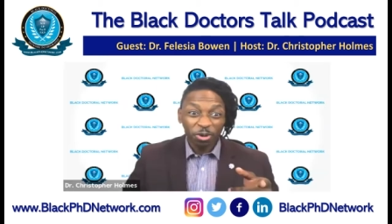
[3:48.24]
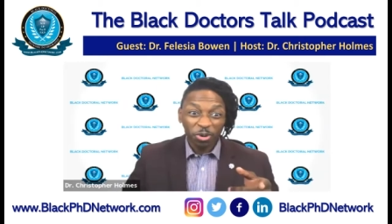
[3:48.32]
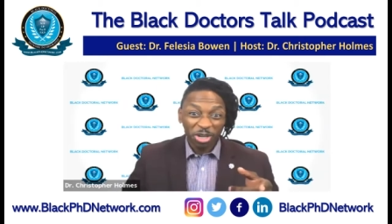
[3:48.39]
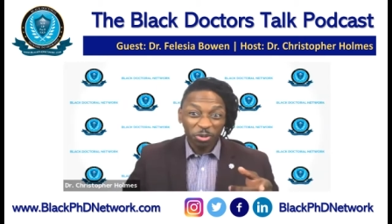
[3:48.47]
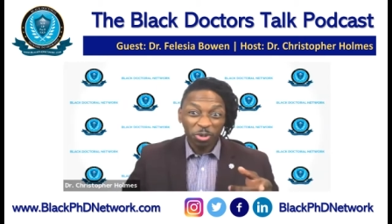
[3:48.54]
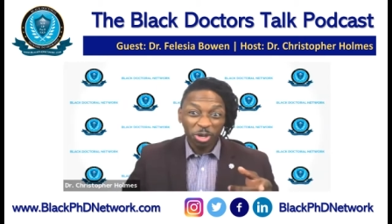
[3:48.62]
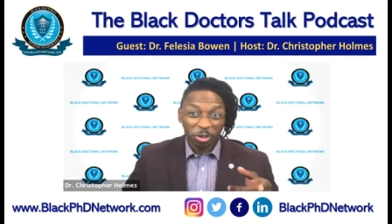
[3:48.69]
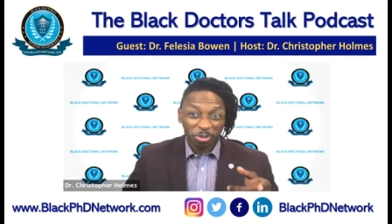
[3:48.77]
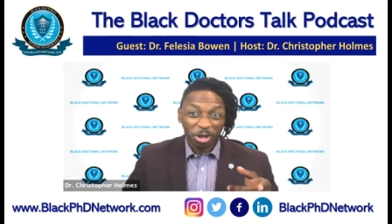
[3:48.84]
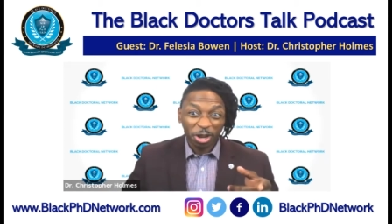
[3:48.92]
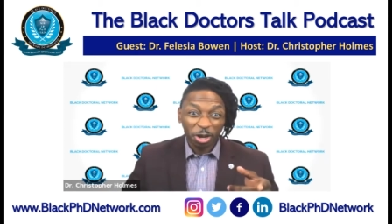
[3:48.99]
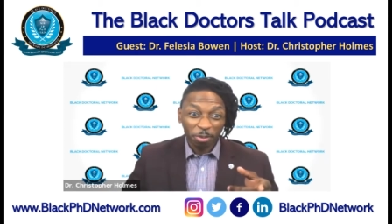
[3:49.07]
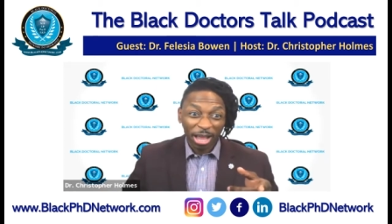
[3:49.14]
Wendy know, Williams
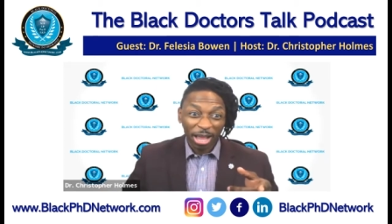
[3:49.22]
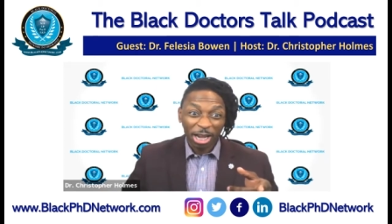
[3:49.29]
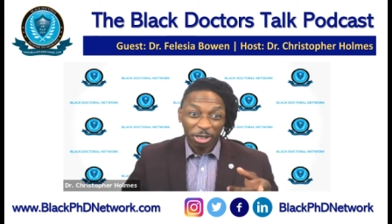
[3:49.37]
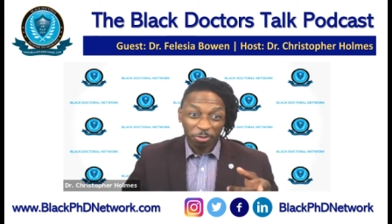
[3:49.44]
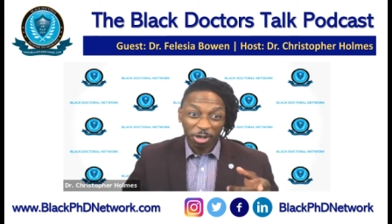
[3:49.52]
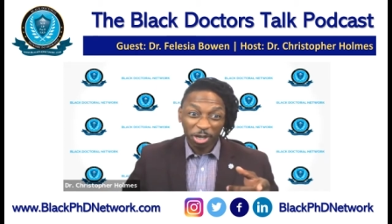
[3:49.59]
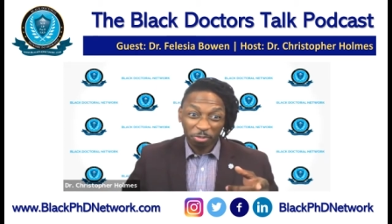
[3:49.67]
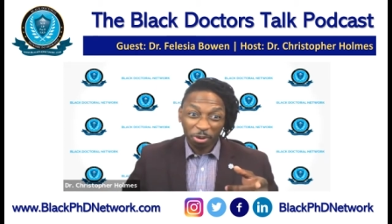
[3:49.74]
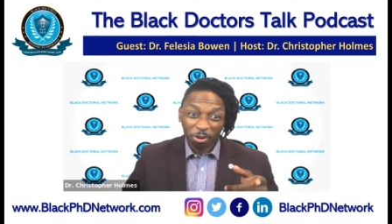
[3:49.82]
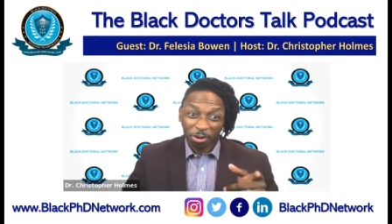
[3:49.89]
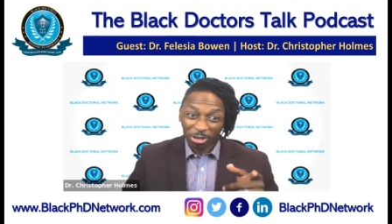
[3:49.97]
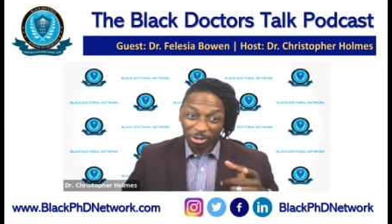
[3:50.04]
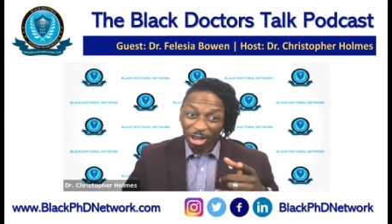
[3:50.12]
talk about Asbury
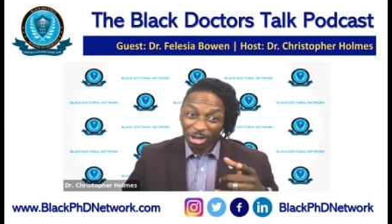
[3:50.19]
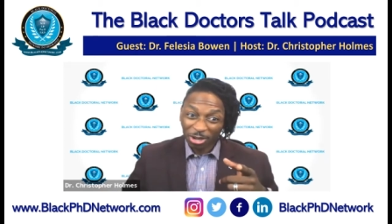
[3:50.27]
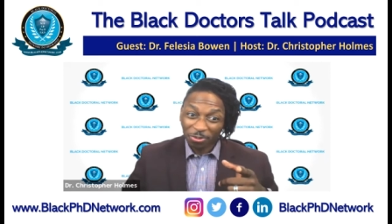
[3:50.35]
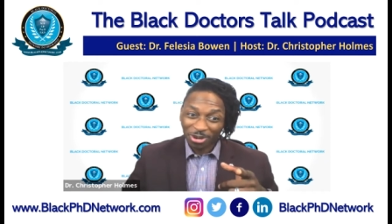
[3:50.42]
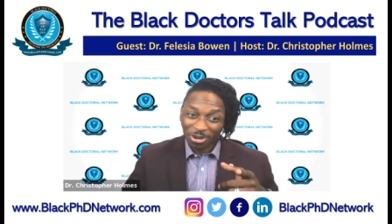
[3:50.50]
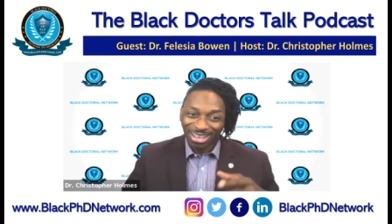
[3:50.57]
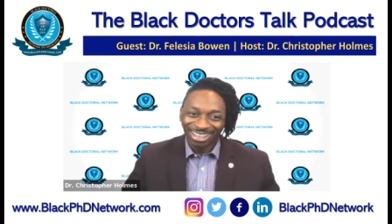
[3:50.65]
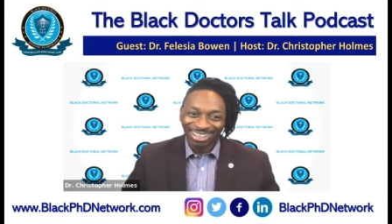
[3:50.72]
Park, so I know where.